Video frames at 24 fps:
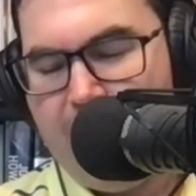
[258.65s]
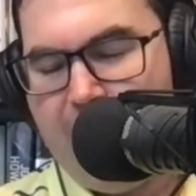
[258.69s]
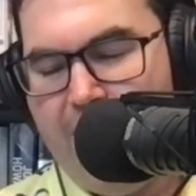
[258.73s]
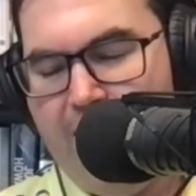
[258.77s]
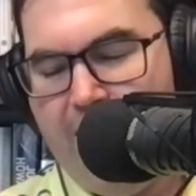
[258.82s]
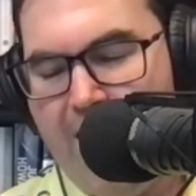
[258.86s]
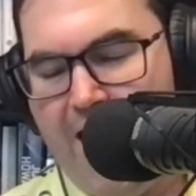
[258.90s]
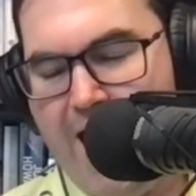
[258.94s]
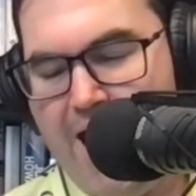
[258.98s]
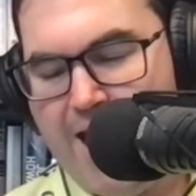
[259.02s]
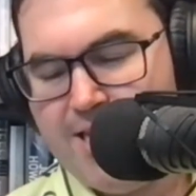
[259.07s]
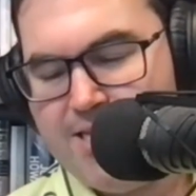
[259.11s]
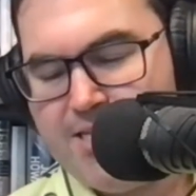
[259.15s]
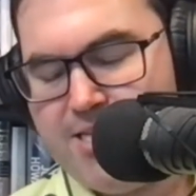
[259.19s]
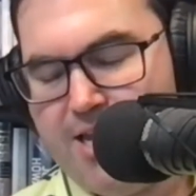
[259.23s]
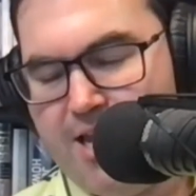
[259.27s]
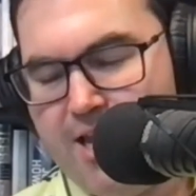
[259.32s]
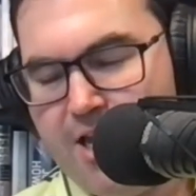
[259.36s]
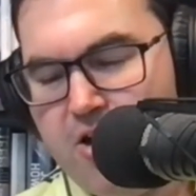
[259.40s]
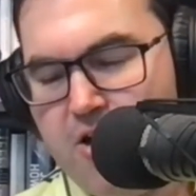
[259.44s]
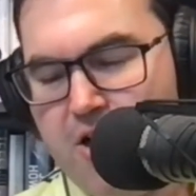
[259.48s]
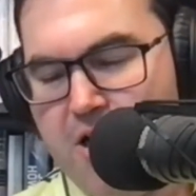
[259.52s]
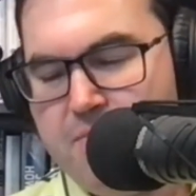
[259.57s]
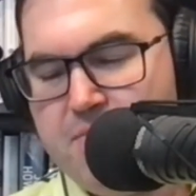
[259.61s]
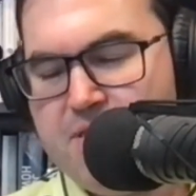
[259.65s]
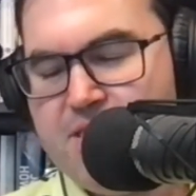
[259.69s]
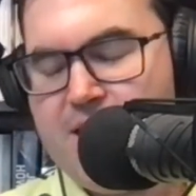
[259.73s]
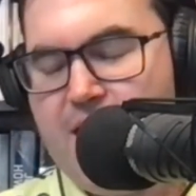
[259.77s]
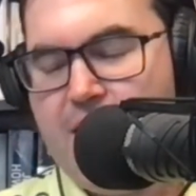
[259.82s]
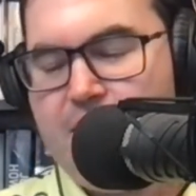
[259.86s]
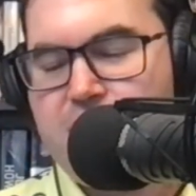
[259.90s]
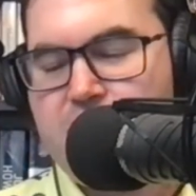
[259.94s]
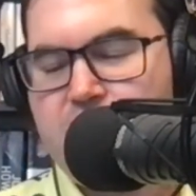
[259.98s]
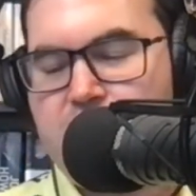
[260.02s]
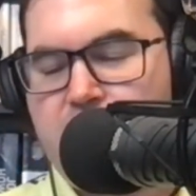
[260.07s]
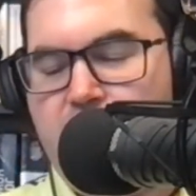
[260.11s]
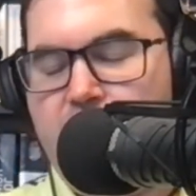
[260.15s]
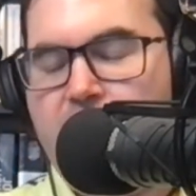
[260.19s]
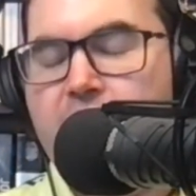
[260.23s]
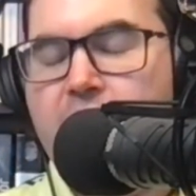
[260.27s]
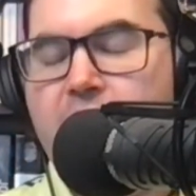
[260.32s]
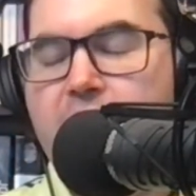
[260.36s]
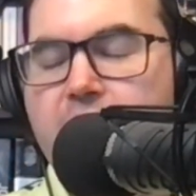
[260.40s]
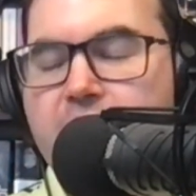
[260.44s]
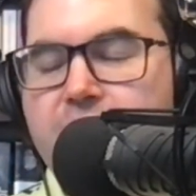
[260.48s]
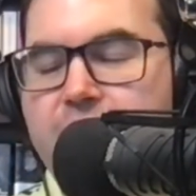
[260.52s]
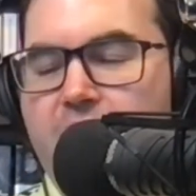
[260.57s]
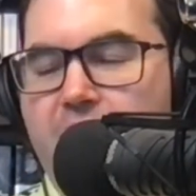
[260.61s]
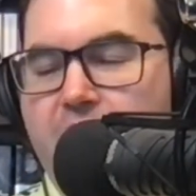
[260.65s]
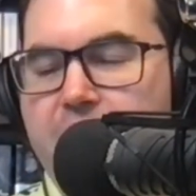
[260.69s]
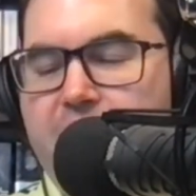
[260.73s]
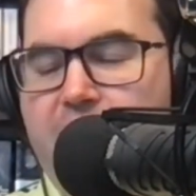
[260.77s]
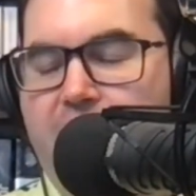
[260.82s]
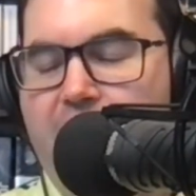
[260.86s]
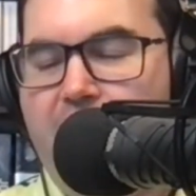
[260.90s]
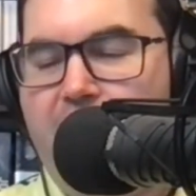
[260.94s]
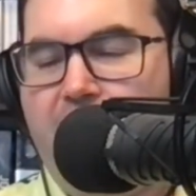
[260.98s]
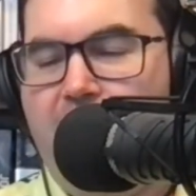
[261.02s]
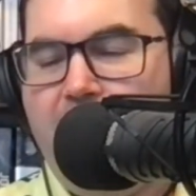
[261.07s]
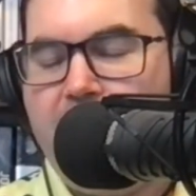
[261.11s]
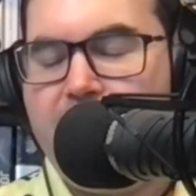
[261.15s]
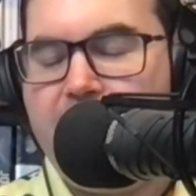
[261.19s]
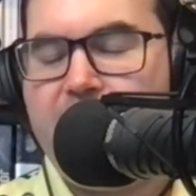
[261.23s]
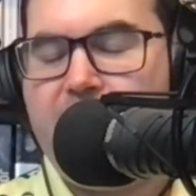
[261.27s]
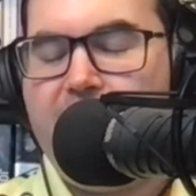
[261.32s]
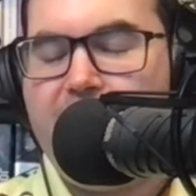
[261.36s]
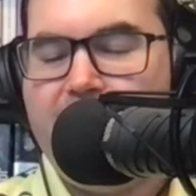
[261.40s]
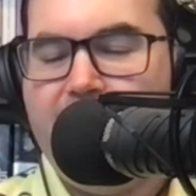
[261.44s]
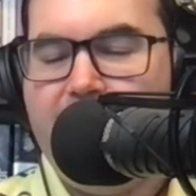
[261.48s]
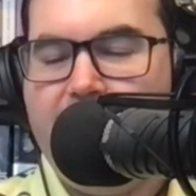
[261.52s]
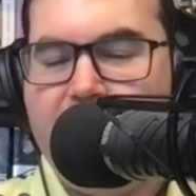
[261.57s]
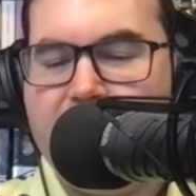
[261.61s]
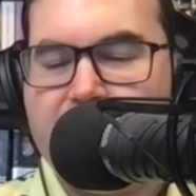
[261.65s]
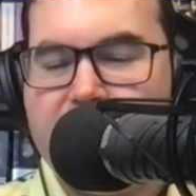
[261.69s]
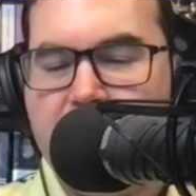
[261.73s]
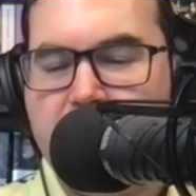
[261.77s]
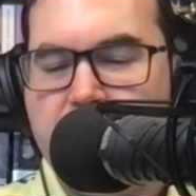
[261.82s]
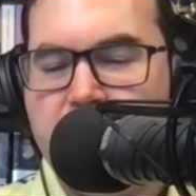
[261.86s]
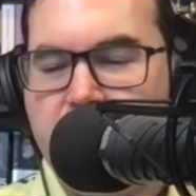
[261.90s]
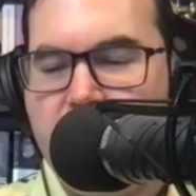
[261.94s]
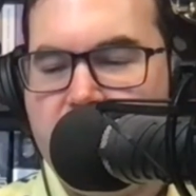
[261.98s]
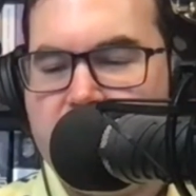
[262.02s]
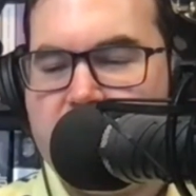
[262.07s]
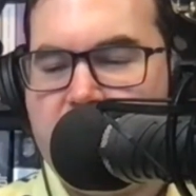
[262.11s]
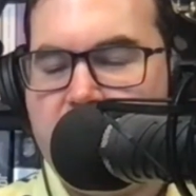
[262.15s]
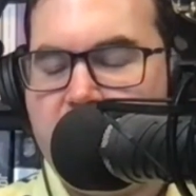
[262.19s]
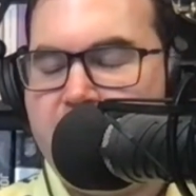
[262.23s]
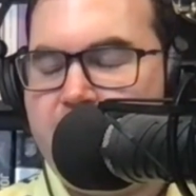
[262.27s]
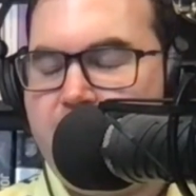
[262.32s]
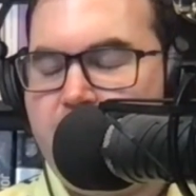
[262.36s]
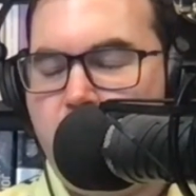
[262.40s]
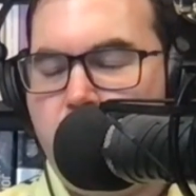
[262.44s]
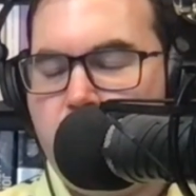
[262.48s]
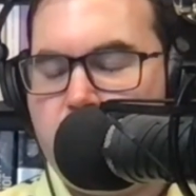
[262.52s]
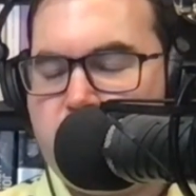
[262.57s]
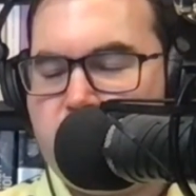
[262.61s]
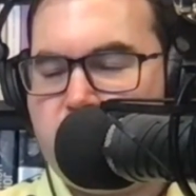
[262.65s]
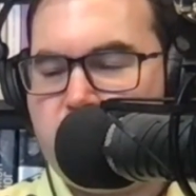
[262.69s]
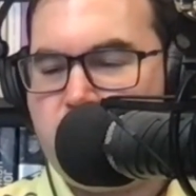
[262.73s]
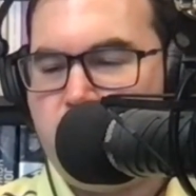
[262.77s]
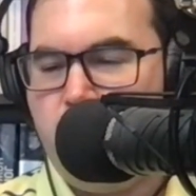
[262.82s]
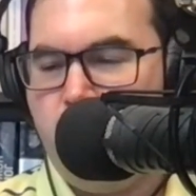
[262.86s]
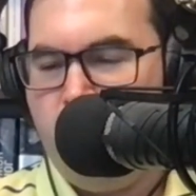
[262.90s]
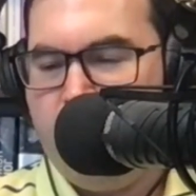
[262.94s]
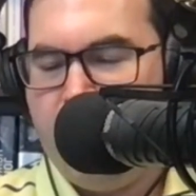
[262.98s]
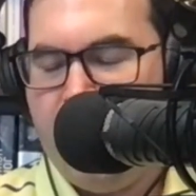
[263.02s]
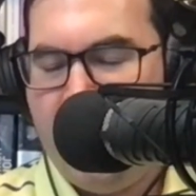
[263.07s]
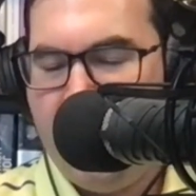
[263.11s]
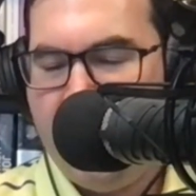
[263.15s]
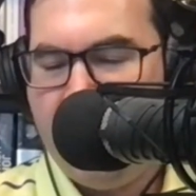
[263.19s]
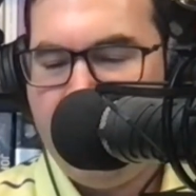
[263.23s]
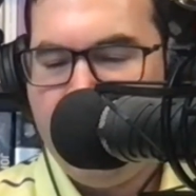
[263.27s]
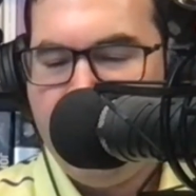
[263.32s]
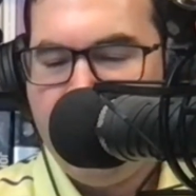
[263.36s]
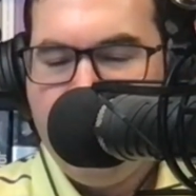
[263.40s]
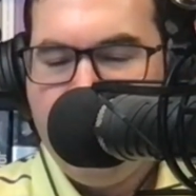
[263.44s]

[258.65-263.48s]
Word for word: and uh, got him sent to five and a half years in prison for stalking.